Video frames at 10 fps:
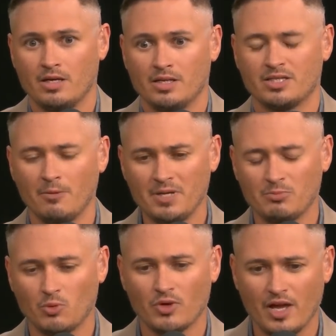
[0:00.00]
Some
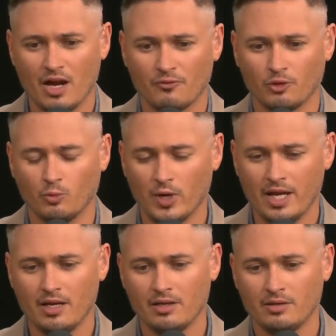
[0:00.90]
people were there from
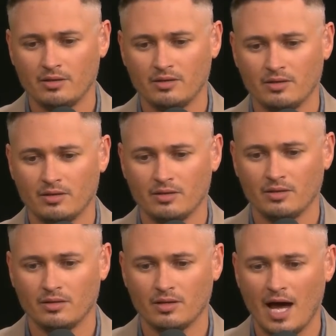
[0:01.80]
when
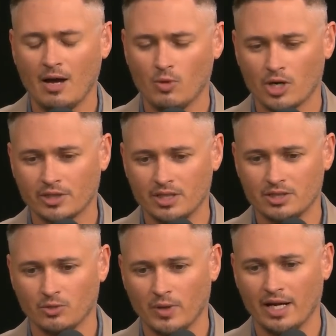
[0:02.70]
I walked in
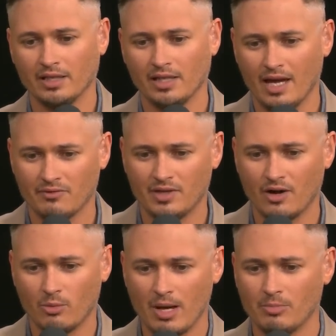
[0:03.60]
till when I left.
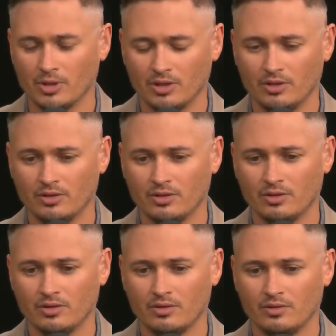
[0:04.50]
Now remember,
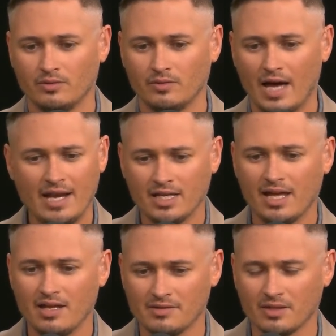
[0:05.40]
I didn't
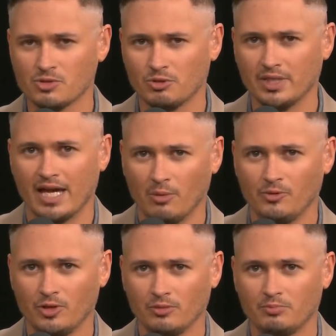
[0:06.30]
get anything that was really
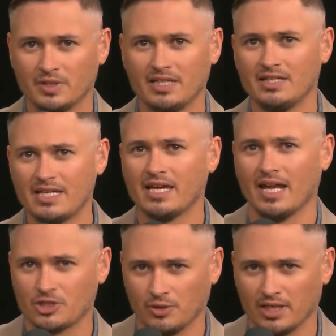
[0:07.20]
helpful, but they did take an
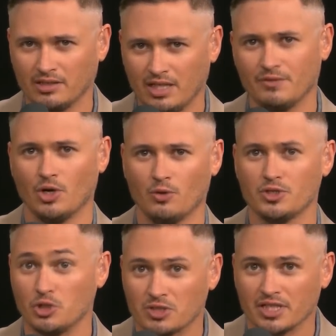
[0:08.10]
X-ray, even though it
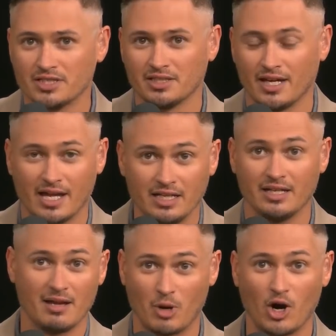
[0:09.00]
was useless, and I
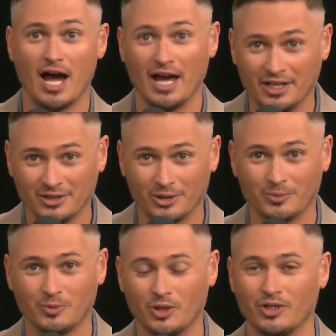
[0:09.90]
needed an MRI
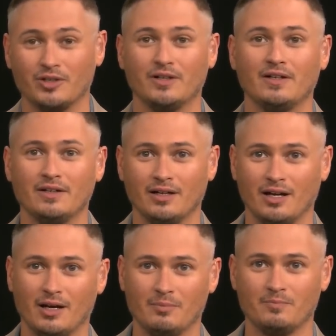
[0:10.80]
or or
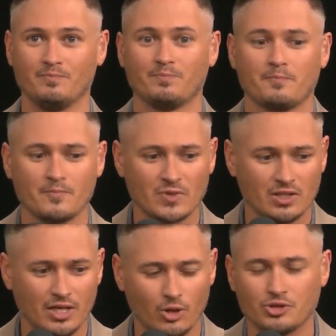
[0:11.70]
um,
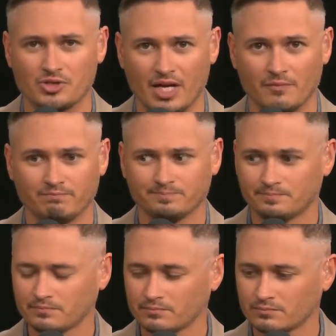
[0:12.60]
an ultrasound.
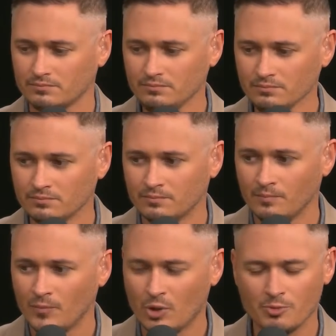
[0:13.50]

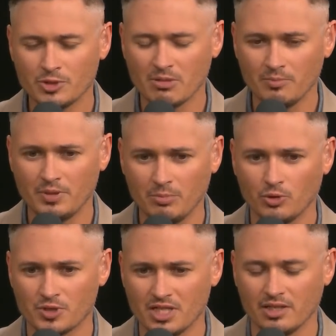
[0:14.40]
There were some people who
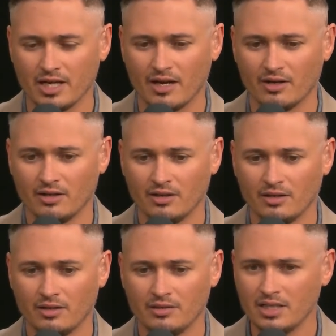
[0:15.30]
were sitting there,
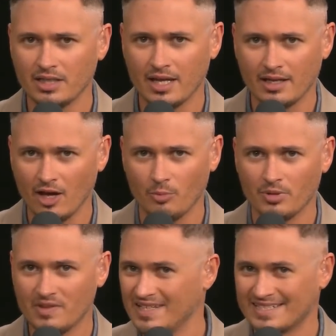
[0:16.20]
didn't get help
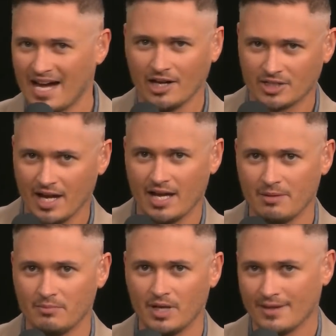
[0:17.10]
the entire
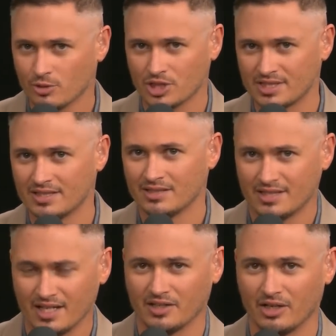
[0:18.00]
time, and they were just
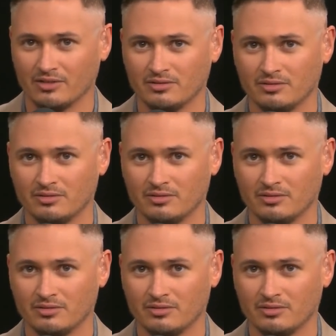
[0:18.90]
sitting there.